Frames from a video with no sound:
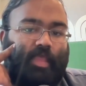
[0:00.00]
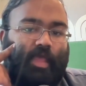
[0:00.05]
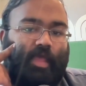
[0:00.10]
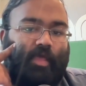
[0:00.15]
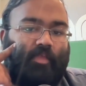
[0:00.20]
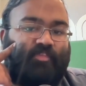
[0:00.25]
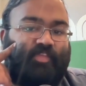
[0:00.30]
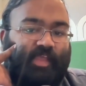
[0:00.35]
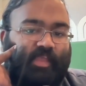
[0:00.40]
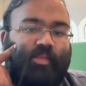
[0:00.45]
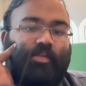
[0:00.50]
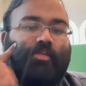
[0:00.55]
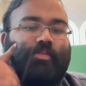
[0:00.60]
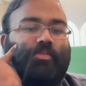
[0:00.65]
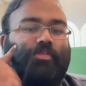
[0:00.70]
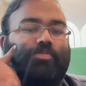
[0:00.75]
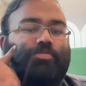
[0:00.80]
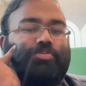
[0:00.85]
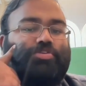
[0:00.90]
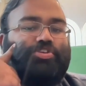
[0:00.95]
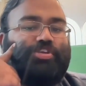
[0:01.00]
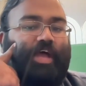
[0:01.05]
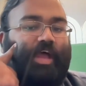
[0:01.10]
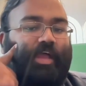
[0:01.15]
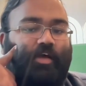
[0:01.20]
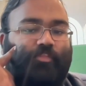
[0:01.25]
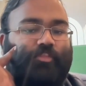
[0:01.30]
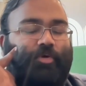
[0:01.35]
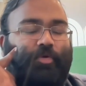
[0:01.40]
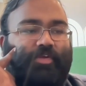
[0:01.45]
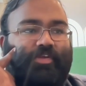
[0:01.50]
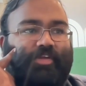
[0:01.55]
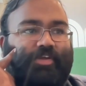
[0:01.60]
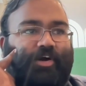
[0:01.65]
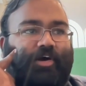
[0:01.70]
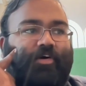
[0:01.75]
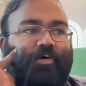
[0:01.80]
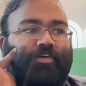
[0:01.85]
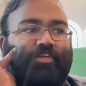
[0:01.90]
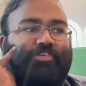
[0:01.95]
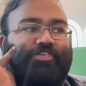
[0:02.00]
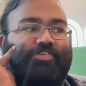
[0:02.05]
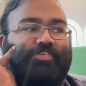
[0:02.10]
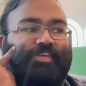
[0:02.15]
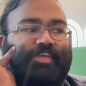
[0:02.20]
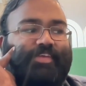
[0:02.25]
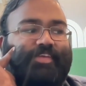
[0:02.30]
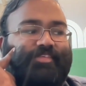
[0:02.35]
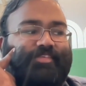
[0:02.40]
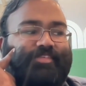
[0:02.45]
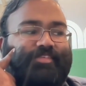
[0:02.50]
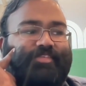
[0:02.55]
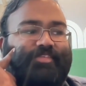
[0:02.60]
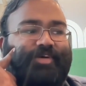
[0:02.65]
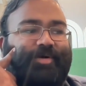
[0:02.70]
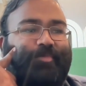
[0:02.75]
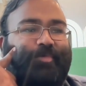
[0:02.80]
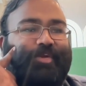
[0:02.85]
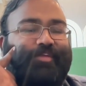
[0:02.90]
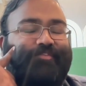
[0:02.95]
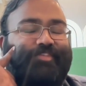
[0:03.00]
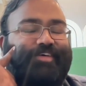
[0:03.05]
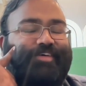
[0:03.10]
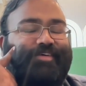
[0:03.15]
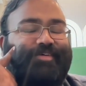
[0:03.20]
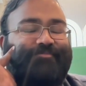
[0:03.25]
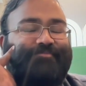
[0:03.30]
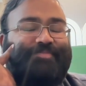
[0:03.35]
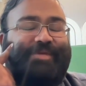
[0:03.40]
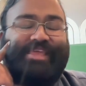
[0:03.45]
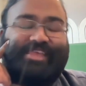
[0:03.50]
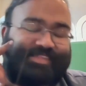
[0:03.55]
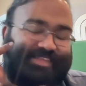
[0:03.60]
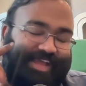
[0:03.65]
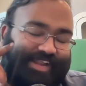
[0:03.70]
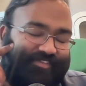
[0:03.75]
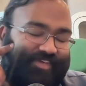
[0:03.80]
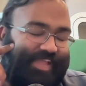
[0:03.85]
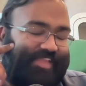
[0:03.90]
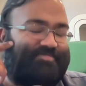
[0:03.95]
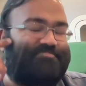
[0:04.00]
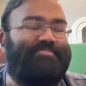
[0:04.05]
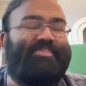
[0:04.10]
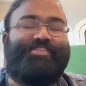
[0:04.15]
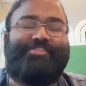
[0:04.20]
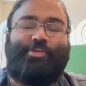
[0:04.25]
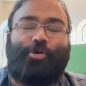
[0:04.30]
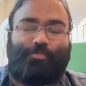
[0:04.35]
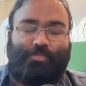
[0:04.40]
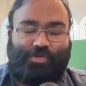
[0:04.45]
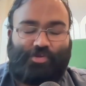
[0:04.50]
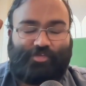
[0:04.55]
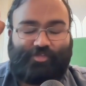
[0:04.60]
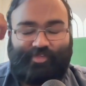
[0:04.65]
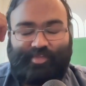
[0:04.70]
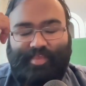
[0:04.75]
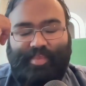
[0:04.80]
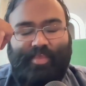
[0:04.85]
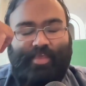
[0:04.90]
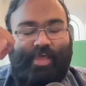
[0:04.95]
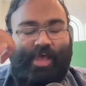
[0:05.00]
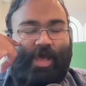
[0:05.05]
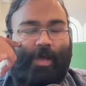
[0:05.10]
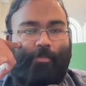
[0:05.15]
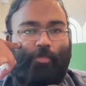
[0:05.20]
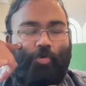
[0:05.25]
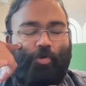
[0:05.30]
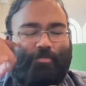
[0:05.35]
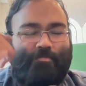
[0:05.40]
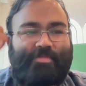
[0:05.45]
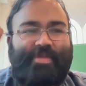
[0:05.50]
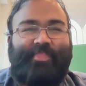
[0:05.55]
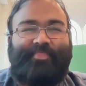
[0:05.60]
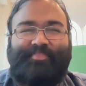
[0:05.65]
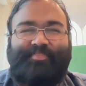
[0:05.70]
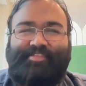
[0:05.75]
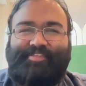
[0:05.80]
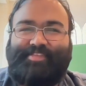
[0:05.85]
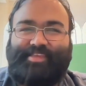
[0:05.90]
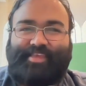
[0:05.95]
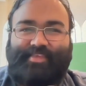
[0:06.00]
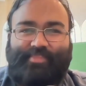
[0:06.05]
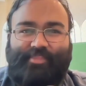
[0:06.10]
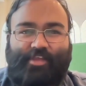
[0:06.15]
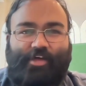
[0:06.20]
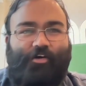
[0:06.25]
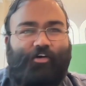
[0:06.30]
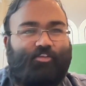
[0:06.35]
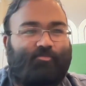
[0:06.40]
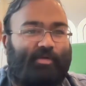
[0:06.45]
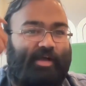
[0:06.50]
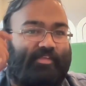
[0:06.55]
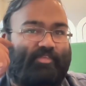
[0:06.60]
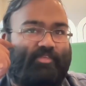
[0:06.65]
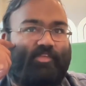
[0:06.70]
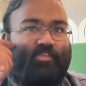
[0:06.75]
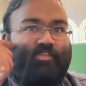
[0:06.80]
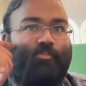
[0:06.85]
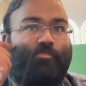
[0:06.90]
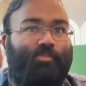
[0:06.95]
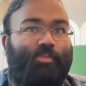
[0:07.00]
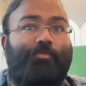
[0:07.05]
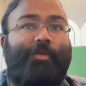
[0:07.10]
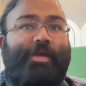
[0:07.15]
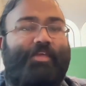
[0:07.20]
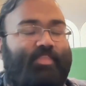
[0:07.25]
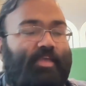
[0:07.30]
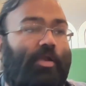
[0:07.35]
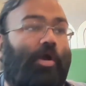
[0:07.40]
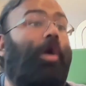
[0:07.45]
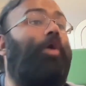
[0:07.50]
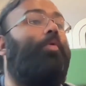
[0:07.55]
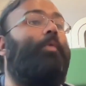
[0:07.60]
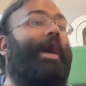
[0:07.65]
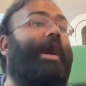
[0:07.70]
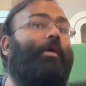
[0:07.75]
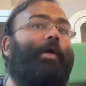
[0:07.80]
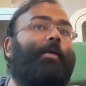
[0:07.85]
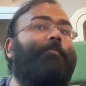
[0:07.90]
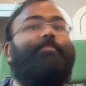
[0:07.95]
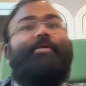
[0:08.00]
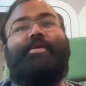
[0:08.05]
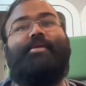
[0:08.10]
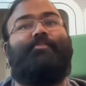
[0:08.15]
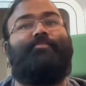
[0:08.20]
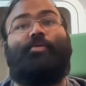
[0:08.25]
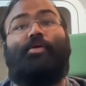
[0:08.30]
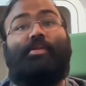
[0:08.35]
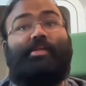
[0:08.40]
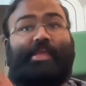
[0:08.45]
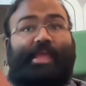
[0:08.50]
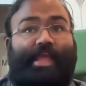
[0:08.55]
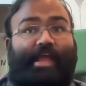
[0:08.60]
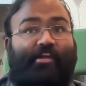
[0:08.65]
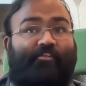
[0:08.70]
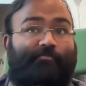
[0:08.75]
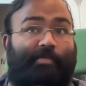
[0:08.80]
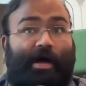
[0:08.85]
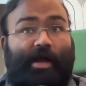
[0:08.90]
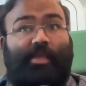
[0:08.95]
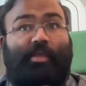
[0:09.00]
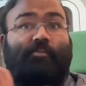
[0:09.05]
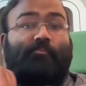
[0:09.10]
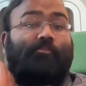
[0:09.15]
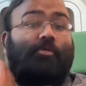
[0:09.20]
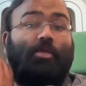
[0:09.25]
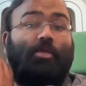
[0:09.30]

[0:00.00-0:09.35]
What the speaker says: A second child going to college is one of the biggest kind of misnomers or myths in the college process, because you might think, oh, wow, I'm paying $30K out of pocket